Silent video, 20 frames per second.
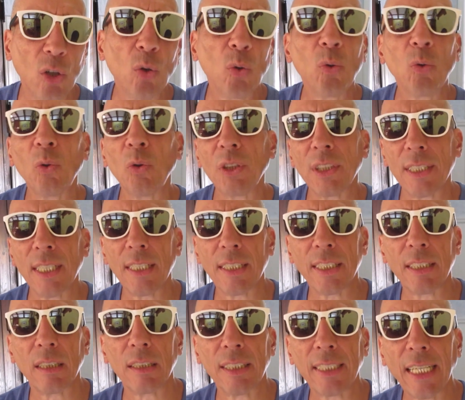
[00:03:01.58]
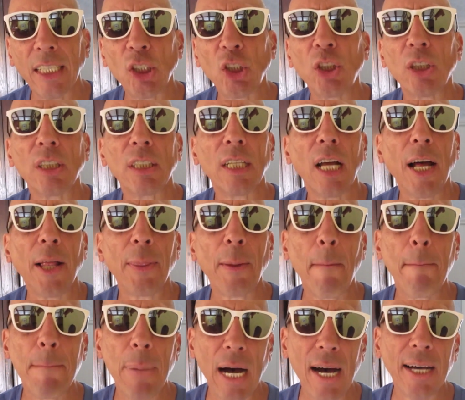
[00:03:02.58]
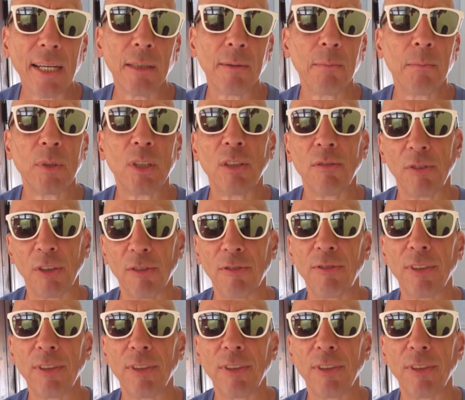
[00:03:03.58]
cool sensation on the bottoms of your